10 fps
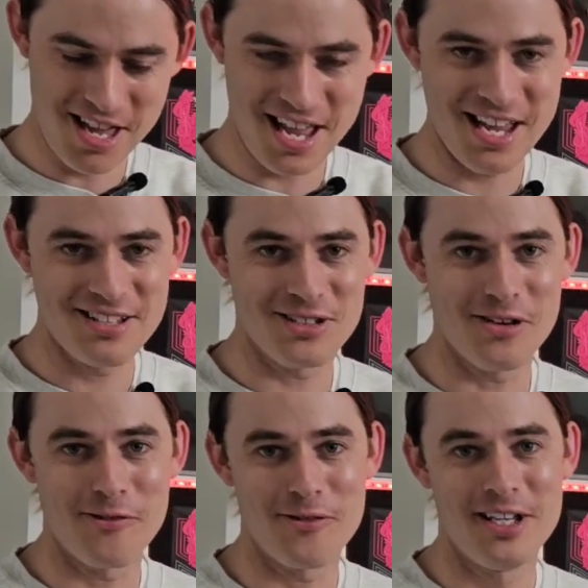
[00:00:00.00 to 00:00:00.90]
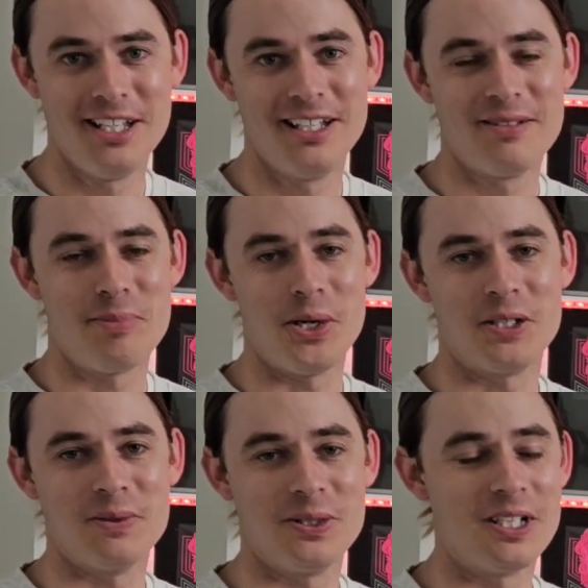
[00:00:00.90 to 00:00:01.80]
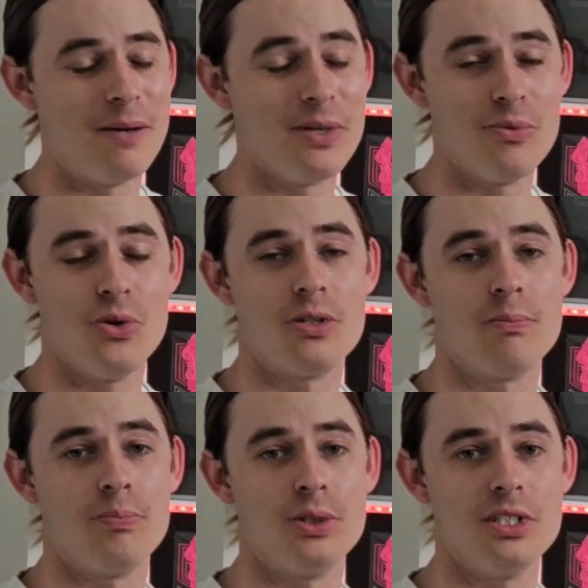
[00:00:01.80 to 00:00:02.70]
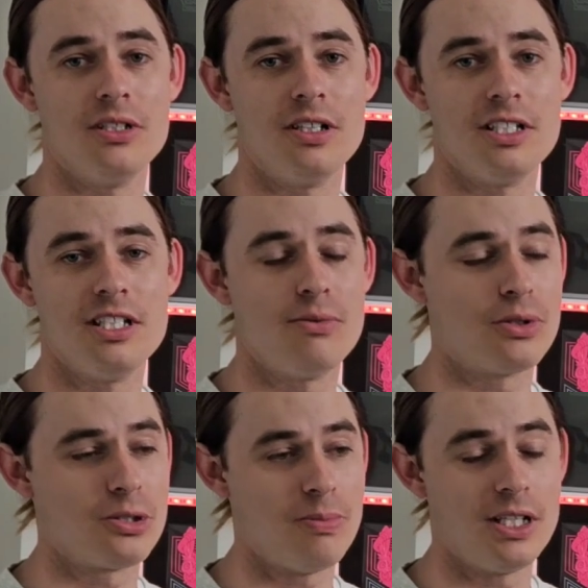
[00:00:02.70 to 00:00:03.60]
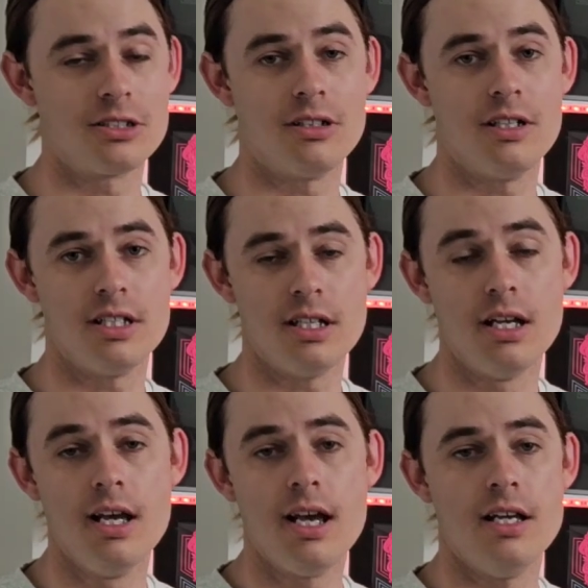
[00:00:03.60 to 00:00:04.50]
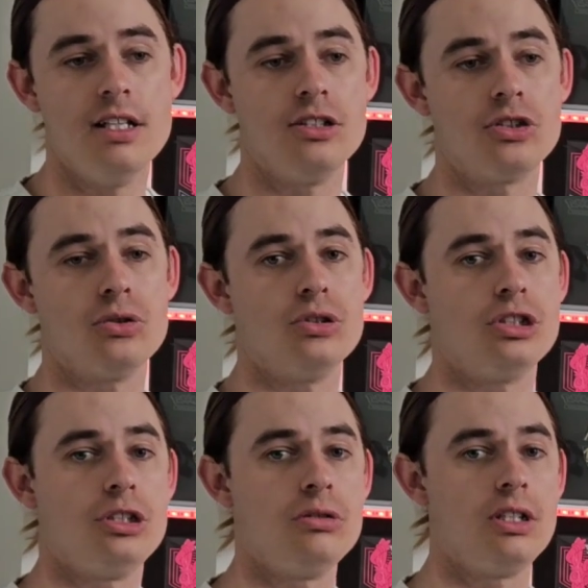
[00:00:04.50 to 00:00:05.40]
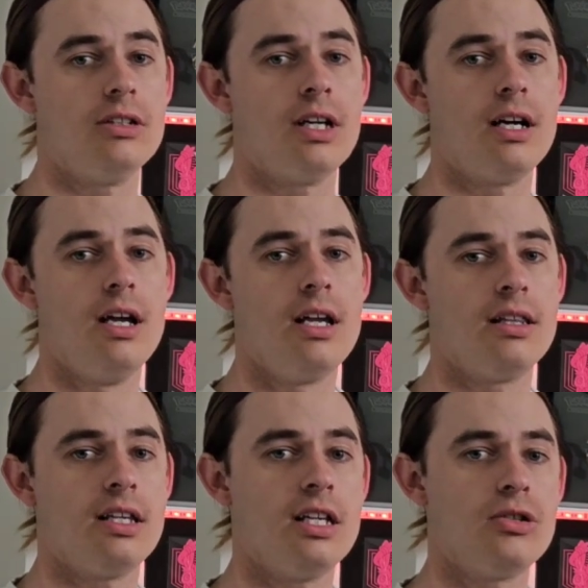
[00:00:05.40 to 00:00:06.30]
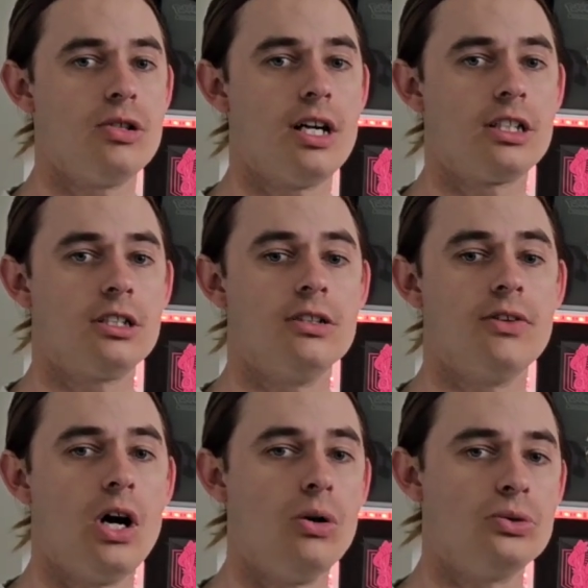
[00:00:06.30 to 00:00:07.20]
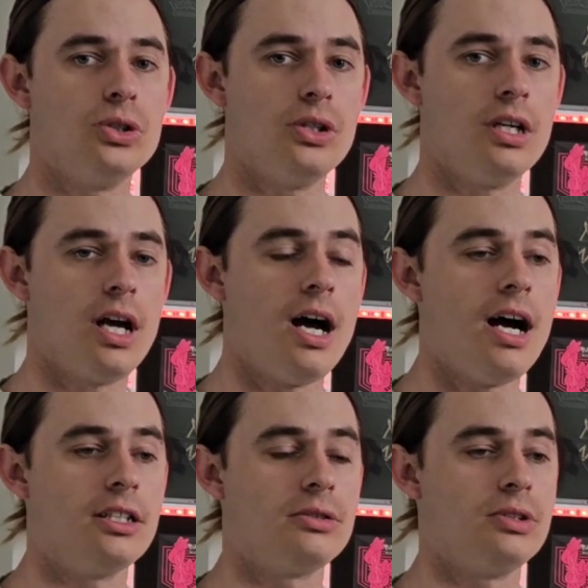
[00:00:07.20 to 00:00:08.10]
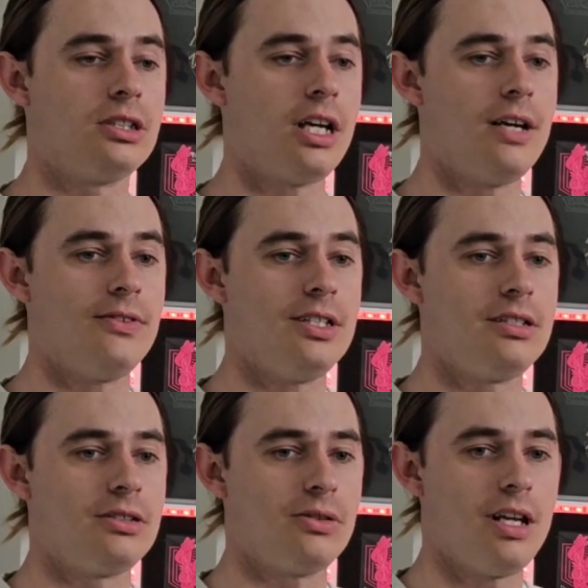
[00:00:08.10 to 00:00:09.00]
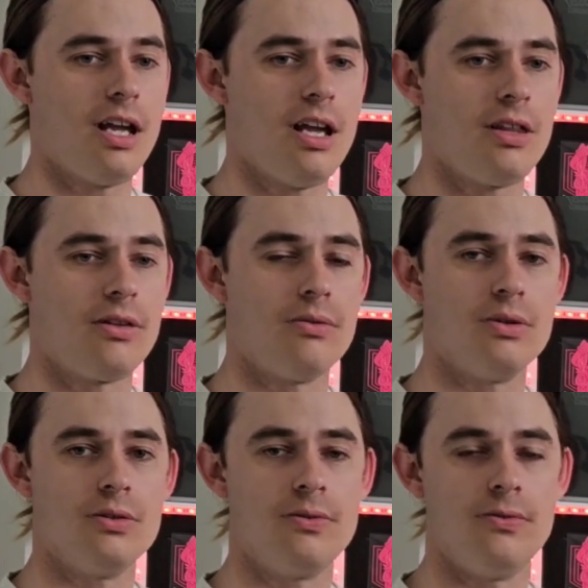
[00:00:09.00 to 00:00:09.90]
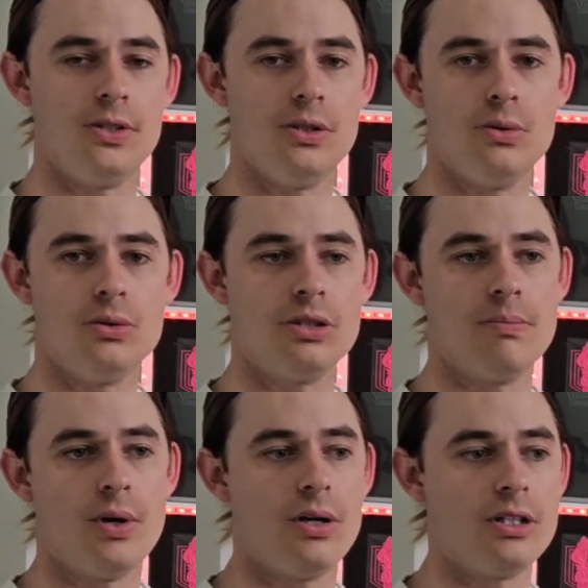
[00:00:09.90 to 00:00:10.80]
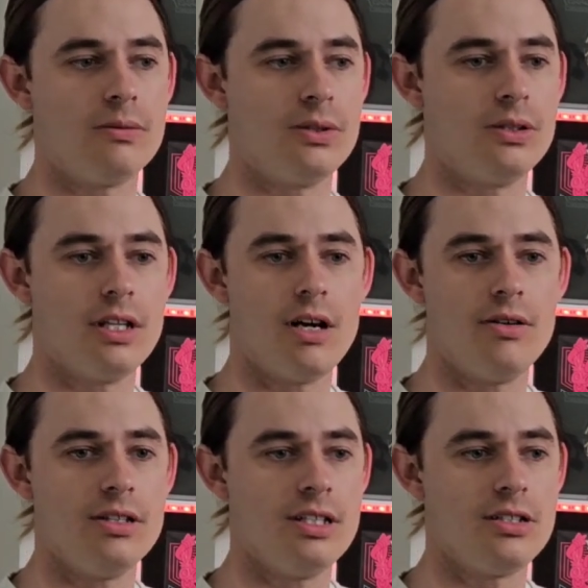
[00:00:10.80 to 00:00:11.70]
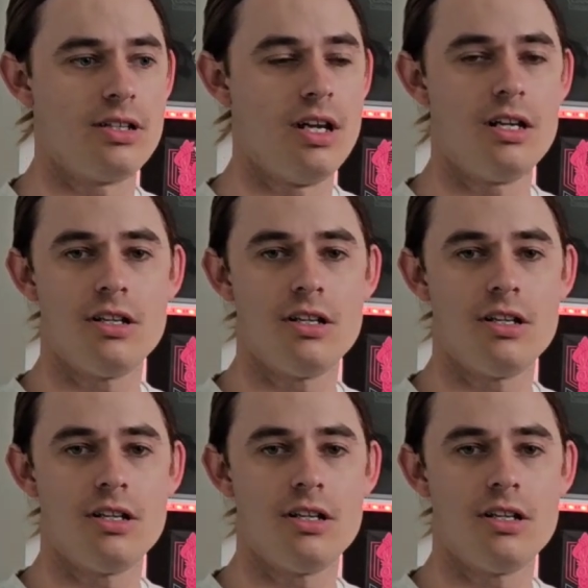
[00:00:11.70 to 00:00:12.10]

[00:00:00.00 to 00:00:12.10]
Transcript: Hands off, Pokemon Company. What a brilliant idea. What a special idea. And then Sword and Shield era, the introduction of alternate arts, which gave this sort of ethereal feel to the Pokemon. They were in this,